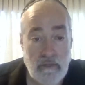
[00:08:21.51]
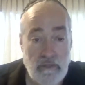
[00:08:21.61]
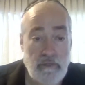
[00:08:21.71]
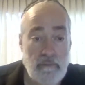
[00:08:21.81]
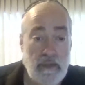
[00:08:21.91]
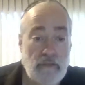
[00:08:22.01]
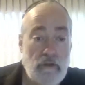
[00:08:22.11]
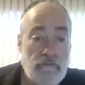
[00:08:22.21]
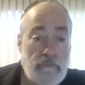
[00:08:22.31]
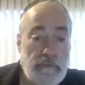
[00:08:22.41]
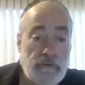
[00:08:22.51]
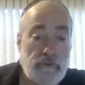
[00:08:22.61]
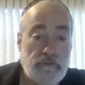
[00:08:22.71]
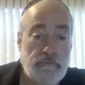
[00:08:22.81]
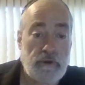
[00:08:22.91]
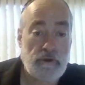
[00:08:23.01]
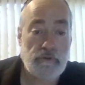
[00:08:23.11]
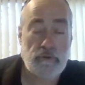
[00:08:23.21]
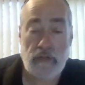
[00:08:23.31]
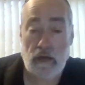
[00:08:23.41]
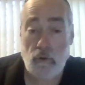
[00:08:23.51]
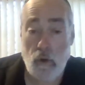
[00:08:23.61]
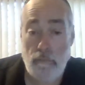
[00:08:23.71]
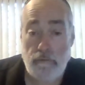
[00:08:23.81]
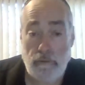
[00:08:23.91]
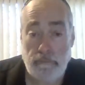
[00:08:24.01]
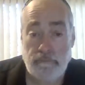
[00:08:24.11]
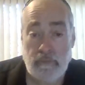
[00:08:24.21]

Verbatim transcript: that the main retribution is spiritual, not corporal,